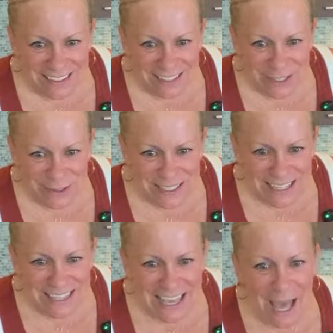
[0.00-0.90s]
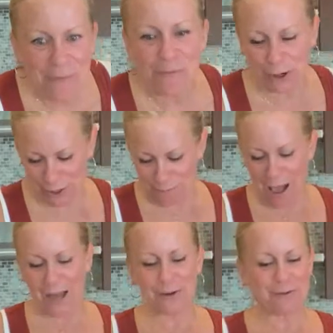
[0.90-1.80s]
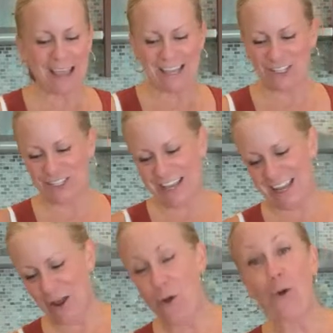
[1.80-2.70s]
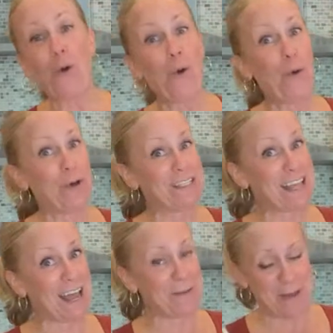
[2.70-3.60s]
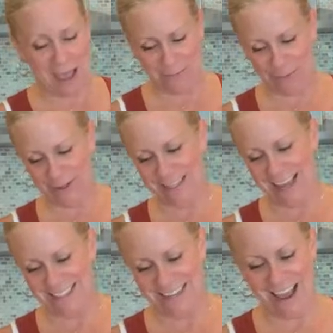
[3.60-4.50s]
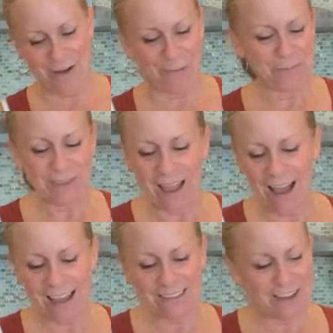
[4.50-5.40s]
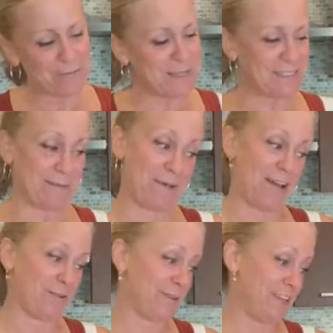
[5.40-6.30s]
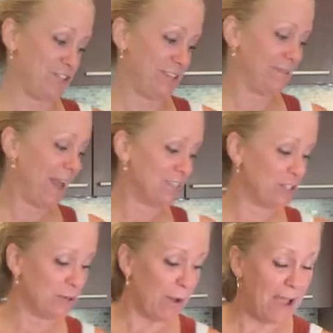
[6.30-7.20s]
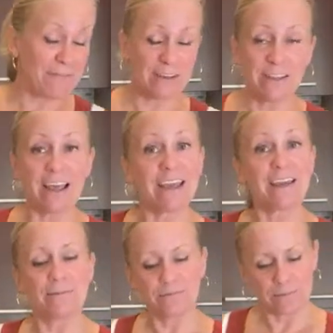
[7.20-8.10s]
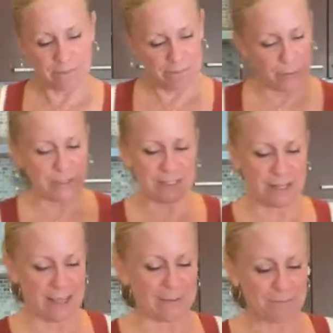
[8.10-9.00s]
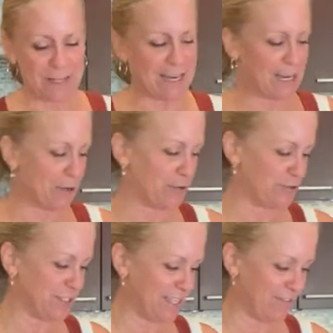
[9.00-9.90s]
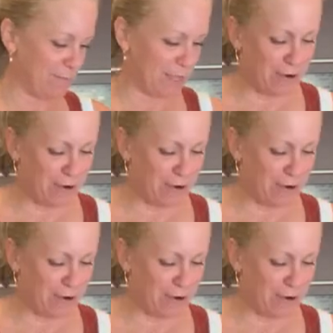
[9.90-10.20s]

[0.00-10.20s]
you said the M word, moderation. Oh, is that a bad word? Yes. Oh, I love me some moderation. I do. I feel like, personally, and I know you're just giving me a